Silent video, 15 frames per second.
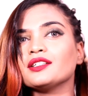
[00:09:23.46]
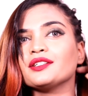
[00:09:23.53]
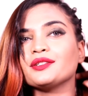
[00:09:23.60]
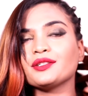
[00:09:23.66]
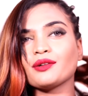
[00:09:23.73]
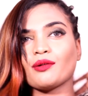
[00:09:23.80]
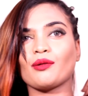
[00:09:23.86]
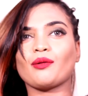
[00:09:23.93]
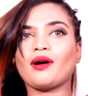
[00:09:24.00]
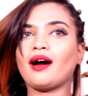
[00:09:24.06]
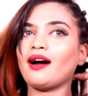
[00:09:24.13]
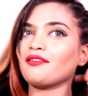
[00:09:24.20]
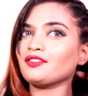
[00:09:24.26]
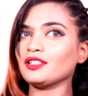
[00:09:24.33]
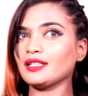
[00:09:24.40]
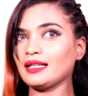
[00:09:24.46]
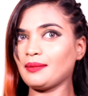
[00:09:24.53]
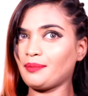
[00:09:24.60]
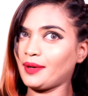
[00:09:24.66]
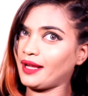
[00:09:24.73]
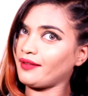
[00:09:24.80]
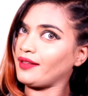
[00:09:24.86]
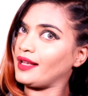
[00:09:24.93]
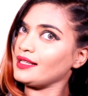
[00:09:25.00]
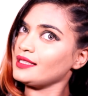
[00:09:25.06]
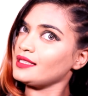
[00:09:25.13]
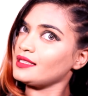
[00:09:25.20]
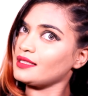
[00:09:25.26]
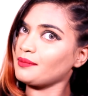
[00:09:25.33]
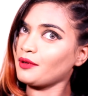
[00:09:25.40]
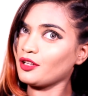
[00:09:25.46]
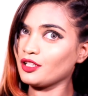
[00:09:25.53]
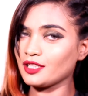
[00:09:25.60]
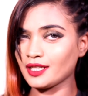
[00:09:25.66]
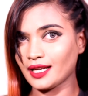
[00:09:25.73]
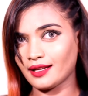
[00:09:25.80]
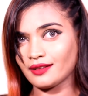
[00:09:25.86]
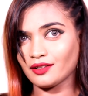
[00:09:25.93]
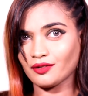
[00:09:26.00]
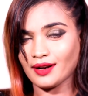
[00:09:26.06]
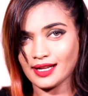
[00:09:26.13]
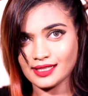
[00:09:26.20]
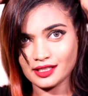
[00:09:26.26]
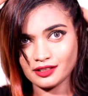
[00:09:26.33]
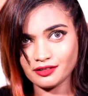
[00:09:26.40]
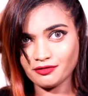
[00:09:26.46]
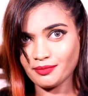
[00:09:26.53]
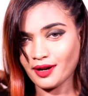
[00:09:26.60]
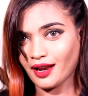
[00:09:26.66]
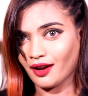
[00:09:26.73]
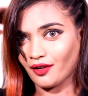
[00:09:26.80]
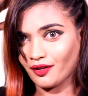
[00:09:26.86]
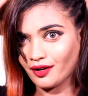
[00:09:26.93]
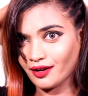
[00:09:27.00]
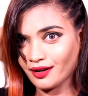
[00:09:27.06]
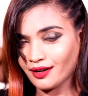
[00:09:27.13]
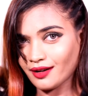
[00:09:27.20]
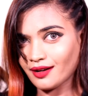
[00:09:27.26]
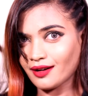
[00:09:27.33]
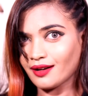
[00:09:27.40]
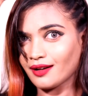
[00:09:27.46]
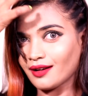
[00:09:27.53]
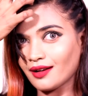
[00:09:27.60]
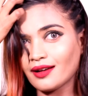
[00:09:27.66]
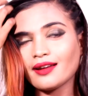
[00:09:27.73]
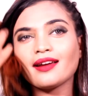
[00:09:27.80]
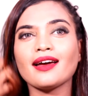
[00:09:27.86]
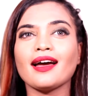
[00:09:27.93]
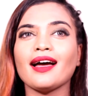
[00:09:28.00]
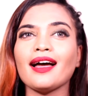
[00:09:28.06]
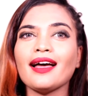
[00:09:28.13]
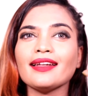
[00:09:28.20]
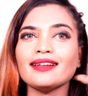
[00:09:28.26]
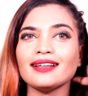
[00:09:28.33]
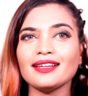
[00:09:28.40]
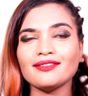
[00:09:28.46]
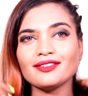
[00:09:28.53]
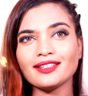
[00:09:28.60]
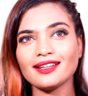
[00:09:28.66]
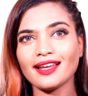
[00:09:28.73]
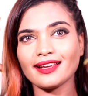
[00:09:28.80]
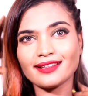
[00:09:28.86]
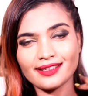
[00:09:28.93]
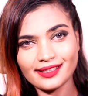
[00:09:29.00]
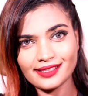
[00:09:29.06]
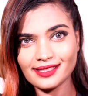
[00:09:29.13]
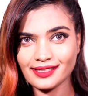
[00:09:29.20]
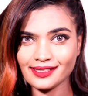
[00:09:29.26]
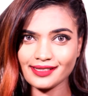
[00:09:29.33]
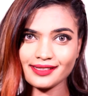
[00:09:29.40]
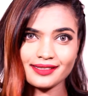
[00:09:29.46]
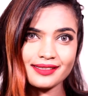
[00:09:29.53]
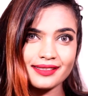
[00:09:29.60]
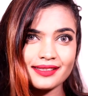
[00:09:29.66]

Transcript: So after clipping this, I'm going to take the rest of my hair and leave it like this.